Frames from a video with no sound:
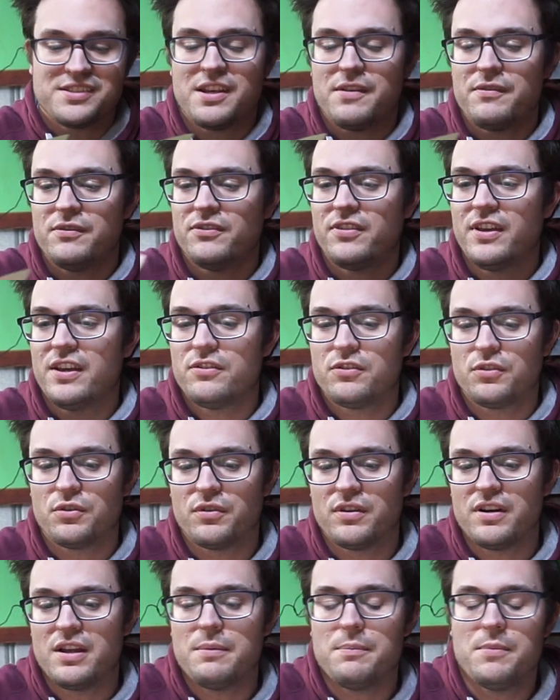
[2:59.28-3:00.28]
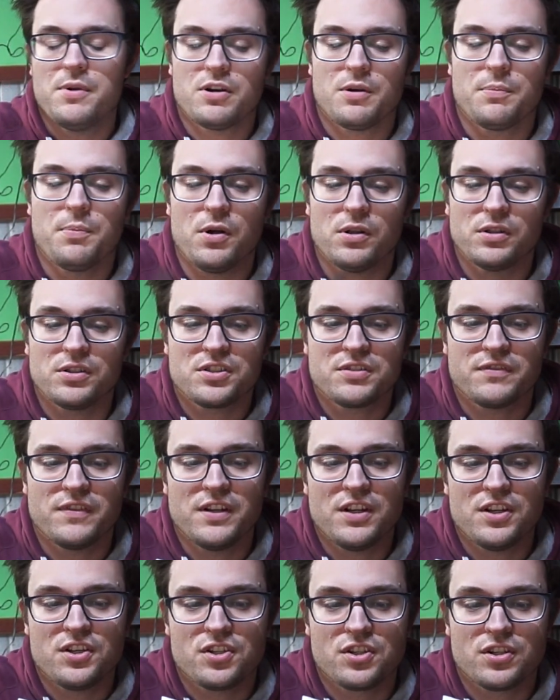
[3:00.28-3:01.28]
17 degree mirror polish
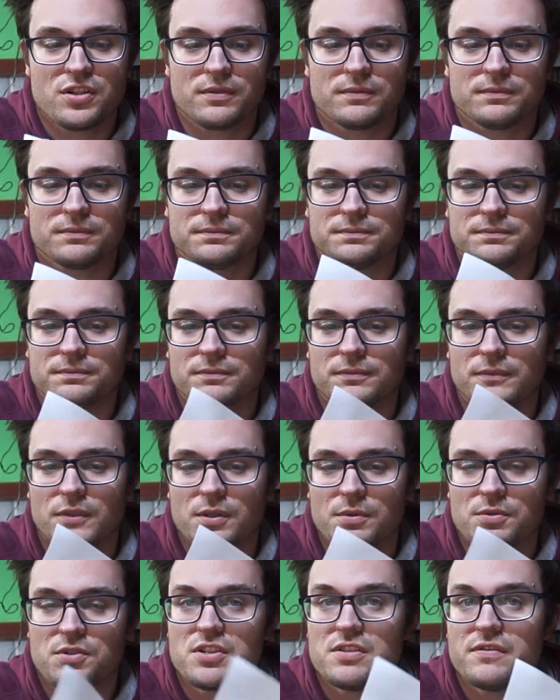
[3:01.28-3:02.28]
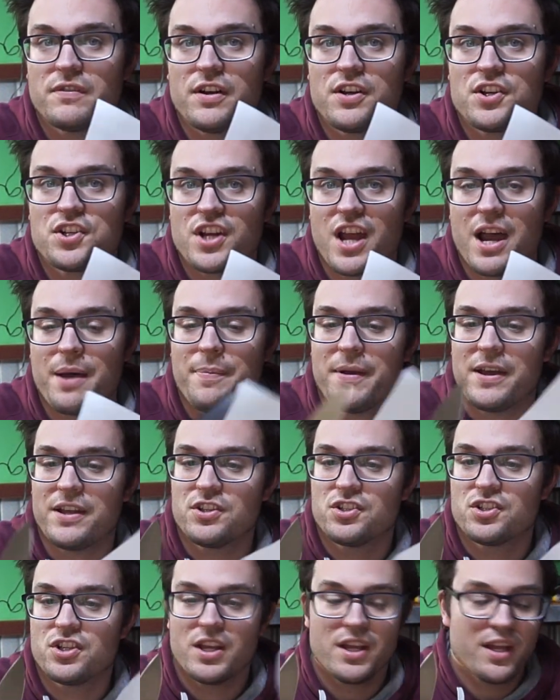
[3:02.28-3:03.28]
finish, which is a very sharp
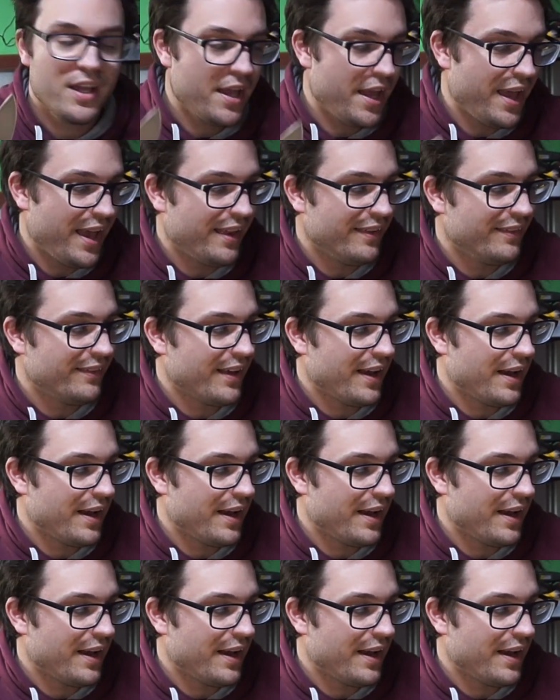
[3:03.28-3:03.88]
edge, and